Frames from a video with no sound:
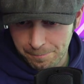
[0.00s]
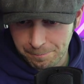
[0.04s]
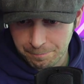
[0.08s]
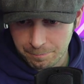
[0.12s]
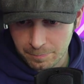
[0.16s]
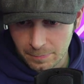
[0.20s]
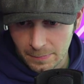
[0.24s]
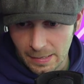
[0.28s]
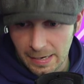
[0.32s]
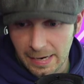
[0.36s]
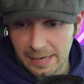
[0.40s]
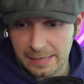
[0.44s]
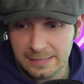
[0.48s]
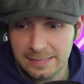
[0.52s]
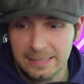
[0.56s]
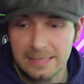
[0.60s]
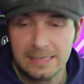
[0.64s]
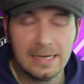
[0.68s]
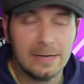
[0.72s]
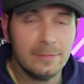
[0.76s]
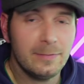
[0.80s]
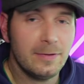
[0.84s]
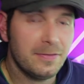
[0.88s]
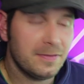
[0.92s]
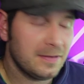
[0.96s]
and did
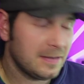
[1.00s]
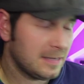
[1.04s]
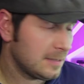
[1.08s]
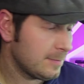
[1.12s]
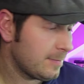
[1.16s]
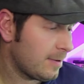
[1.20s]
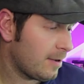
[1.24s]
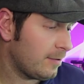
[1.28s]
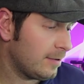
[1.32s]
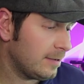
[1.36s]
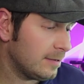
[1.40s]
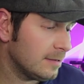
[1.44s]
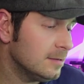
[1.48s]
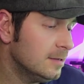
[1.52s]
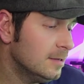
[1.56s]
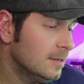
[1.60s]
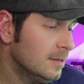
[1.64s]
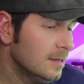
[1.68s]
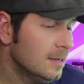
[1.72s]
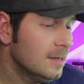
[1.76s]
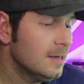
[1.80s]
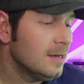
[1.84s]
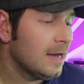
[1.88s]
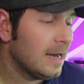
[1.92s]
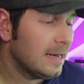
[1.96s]
get me thinking about it.
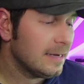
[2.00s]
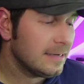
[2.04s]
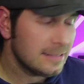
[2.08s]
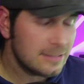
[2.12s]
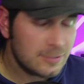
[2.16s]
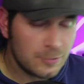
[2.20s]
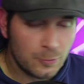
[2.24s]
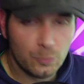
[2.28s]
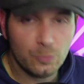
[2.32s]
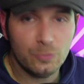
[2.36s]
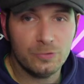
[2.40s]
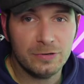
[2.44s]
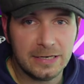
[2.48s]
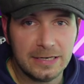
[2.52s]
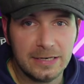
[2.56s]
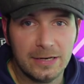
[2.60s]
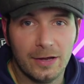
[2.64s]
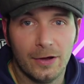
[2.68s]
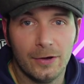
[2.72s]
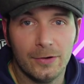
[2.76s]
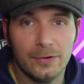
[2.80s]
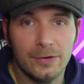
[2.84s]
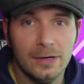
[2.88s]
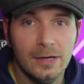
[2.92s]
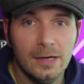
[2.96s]
And as you already
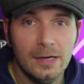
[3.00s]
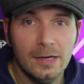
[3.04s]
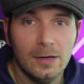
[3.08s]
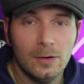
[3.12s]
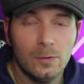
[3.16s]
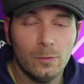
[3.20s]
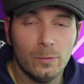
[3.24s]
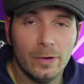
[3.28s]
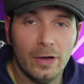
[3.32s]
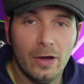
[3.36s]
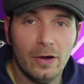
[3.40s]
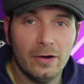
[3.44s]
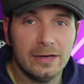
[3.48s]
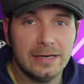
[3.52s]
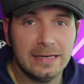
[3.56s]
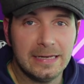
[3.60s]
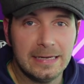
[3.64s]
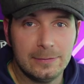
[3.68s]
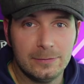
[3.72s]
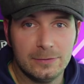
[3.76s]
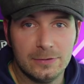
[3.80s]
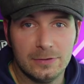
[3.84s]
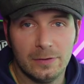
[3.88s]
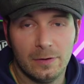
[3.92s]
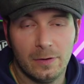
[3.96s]
know, we are going to
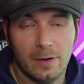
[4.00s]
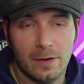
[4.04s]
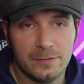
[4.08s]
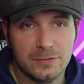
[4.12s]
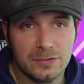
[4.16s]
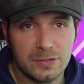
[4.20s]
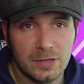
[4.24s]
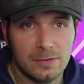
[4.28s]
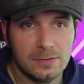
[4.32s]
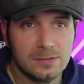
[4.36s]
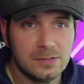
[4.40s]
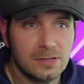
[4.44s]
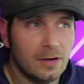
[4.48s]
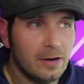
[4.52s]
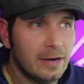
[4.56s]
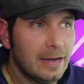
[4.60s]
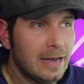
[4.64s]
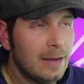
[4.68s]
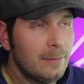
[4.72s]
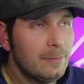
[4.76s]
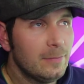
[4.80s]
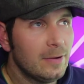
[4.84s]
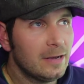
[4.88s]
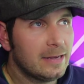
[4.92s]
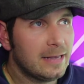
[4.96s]
keep doing the live shows. I
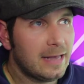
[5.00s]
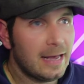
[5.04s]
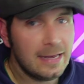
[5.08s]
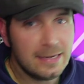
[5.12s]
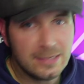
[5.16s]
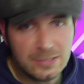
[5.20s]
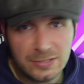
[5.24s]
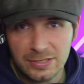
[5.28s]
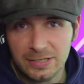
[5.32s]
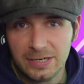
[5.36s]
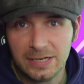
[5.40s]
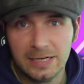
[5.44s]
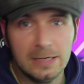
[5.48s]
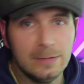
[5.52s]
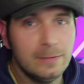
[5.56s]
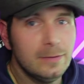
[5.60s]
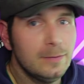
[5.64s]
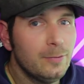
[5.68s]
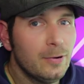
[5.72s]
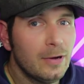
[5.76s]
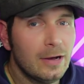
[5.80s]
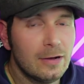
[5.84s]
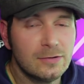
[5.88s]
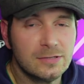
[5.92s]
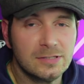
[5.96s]
am occasionally going to be
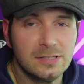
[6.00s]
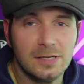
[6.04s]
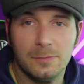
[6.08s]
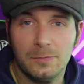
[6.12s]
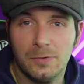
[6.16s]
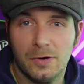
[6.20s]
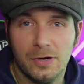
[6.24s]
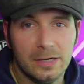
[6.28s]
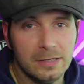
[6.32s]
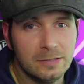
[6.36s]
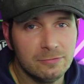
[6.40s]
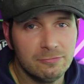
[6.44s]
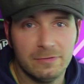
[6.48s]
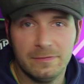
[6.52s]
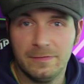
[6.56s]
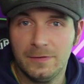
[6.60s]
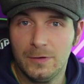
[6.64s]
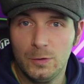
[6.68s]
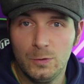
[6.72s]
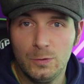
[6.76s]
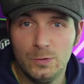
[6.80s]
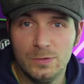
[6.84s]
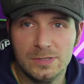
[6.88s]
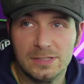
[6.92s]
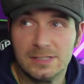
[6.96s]
put out some kind of
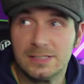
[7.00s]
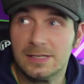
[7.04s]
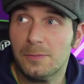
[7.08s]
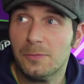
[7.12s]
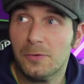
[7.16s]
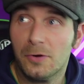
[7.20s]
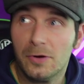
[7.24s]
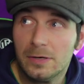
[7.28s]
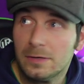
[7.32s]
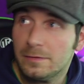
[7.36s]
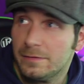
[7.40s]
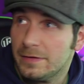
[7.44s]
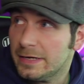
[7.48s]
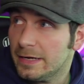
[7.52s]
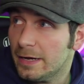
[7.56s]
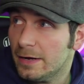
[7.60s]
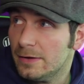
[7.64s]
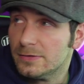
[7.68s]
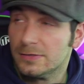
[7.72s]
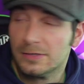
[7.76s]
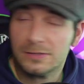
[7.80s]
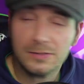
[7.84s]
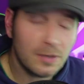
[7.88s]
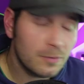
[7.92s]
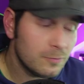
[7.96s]
reviews, some kind of
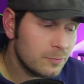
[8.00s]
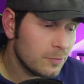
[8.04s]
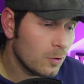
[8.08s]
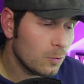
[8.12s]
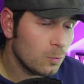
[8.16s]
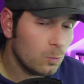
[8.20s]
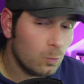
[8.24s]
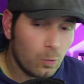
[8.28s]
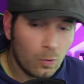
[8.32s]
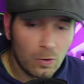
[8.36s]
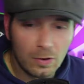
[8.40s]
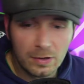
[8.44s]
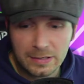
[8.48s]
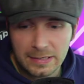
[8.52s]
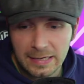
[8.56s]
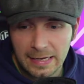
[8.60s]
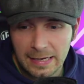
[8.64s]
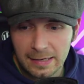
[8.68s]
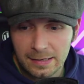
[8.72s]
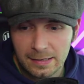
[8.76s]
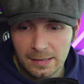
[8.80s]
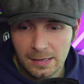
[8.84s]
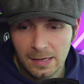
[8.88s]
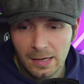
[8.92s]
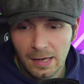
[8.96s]
videos. I don't know what
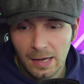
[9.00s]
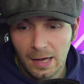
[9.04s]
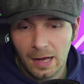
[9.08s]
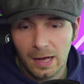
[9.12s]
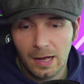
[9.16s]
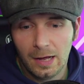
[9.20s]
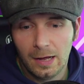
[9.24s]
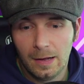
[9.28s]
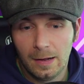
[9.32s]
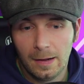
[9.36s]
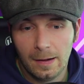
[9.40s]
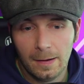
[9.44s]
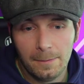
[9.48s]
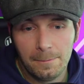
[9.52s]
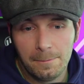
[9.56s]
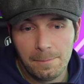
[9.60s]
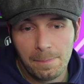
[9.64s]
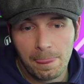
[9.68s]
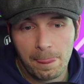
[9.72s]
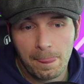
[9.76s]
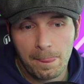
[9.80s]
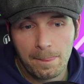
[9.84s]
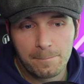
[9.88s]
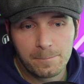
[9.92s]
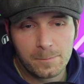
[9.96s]
yet.
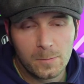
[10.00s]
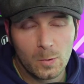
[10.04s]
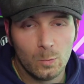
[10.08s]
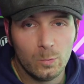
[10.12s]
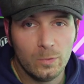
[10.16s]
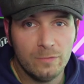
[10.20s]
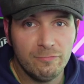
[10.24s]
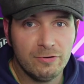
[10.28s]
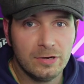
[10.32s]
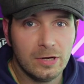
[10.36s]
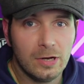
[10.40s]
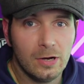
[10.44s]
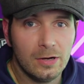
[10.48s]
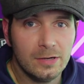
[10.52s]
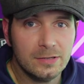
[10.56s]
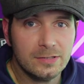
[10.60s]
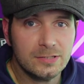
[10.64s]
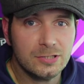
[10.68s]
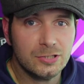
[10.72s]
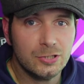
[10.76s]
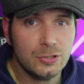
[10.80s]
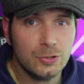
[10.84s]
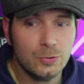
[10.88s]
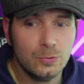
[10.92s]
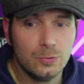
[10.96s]
With regards
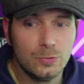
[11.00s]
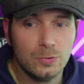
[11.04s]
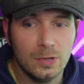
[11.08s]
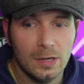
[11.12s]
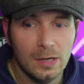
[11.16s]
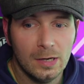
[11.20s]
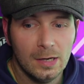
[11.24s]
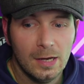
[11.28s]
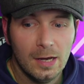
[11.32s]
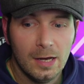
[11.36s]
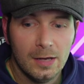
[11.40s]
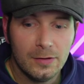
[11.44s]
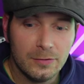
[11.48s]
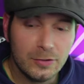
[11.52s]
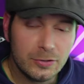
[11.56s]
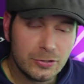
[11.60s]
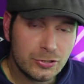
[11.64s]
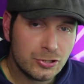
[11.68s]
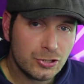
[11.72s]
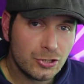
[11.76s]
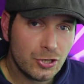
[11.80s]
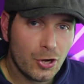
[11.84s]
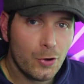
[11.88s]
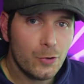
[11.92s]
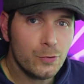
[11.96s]
to the
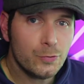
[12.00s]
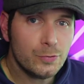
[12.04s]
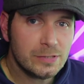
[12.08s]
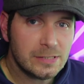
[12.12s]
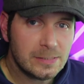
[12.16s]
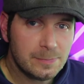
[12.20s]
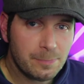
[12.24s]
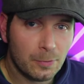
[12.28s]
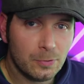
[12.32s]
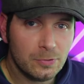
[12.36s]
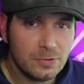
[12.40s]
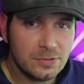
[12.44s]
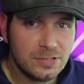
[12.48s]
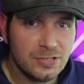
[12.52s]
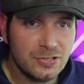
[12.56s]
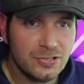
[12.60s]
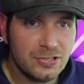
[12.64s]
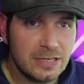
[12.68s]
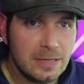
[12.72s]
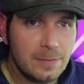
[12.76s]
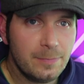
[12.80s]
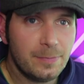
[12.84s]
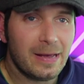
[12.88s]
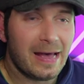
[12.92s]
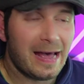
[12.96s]
show
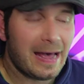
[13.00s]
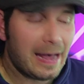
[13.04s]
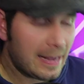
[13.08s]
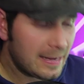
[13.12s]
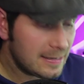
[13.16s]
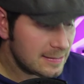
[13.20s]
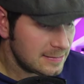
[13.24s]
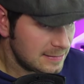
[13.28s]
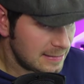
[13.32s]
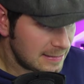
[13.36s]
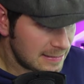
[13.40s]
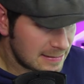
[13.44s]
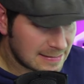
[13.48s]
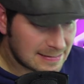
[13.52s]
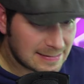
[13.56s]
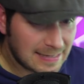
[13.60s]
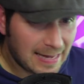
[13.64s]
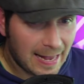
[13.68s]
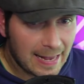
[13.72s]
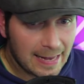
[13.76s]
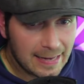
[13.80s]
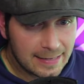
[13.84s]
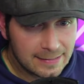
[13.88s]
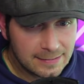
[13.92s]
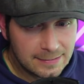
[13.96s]
sponsorship, as it
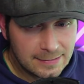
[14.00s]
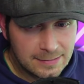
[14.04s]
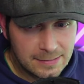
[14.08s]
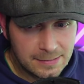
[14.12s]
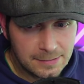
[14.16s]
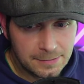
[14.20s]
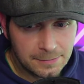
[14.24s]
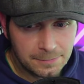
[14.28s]
stands,